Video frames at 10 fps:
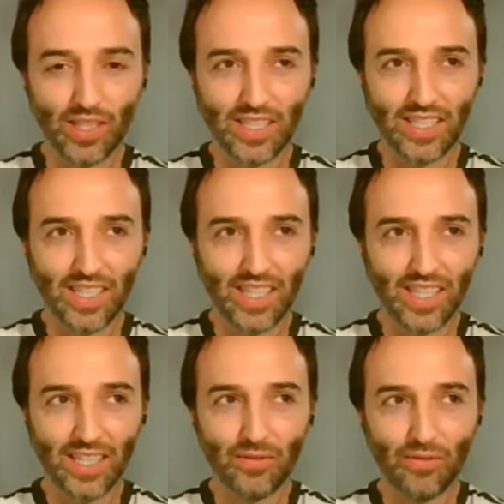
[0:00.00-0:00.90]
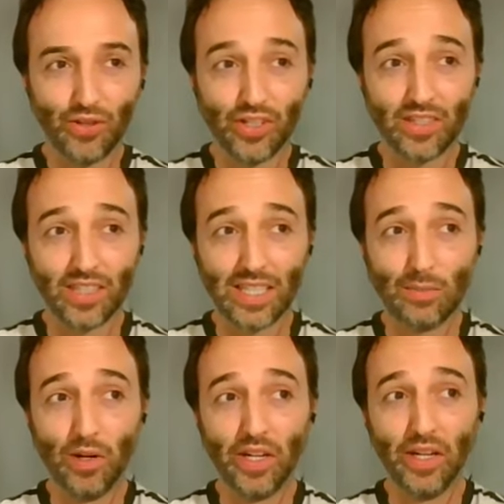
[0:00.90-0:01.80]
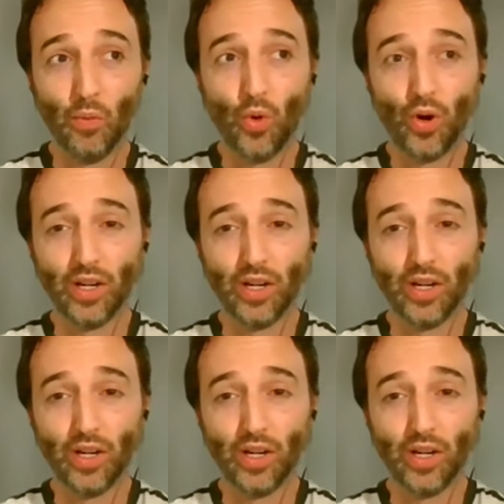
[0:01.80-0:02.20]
design first, explaining what